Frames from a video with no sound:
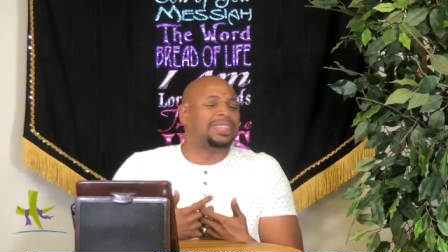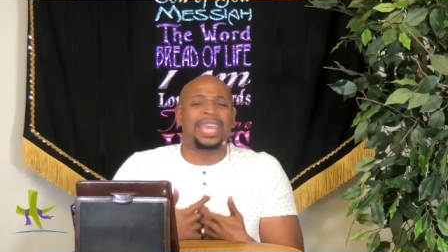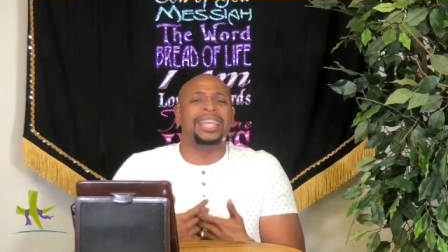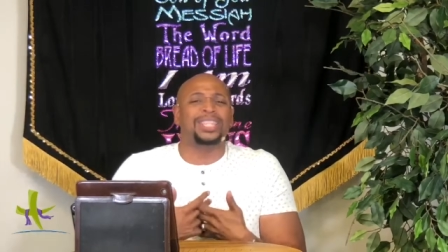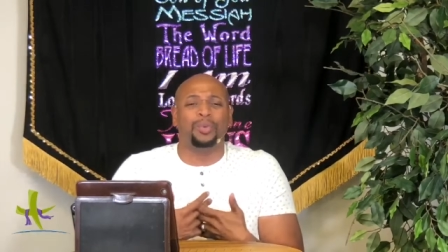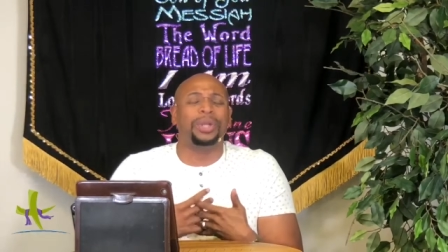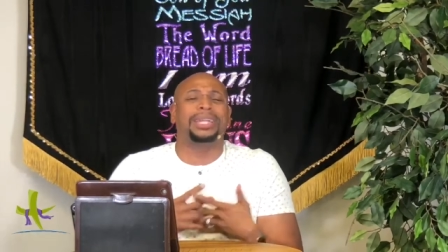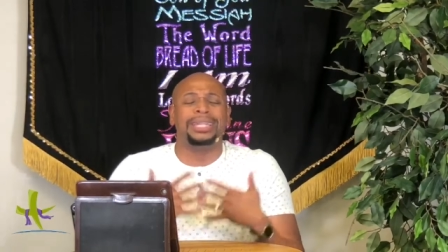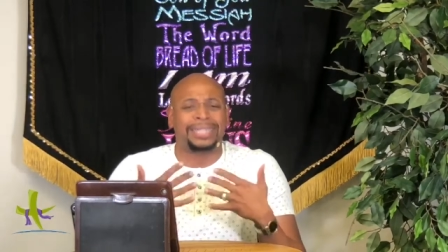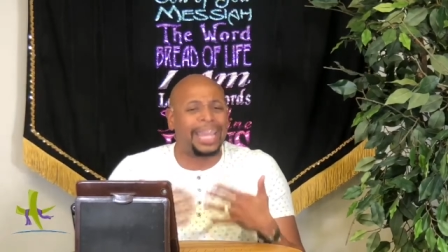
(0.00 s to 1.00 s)
things that we're
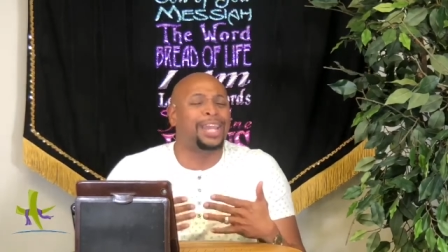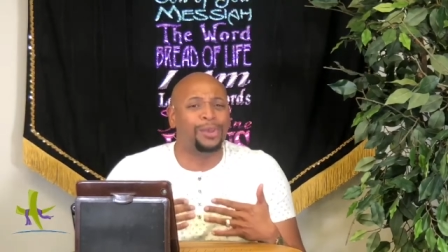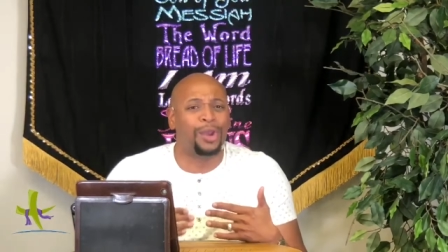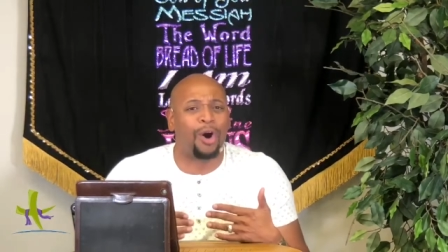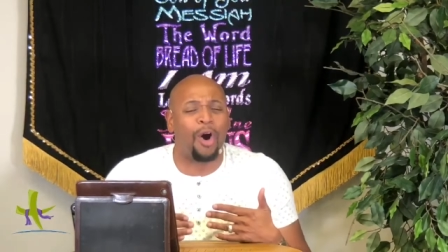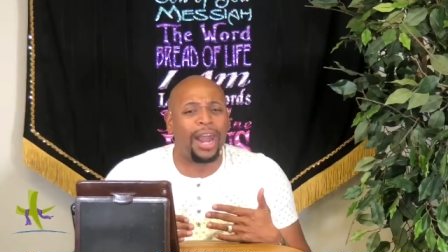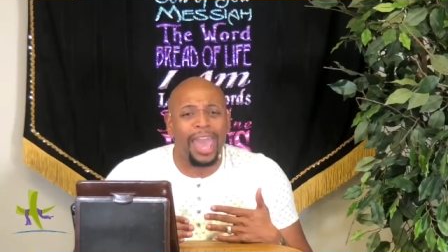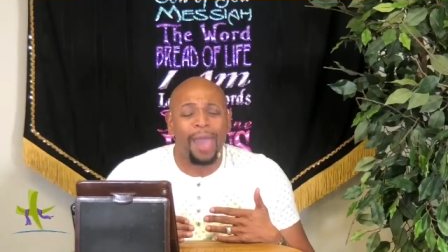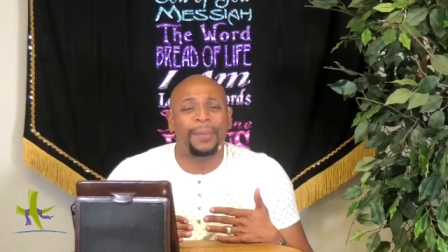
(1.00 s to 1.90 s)
continuing on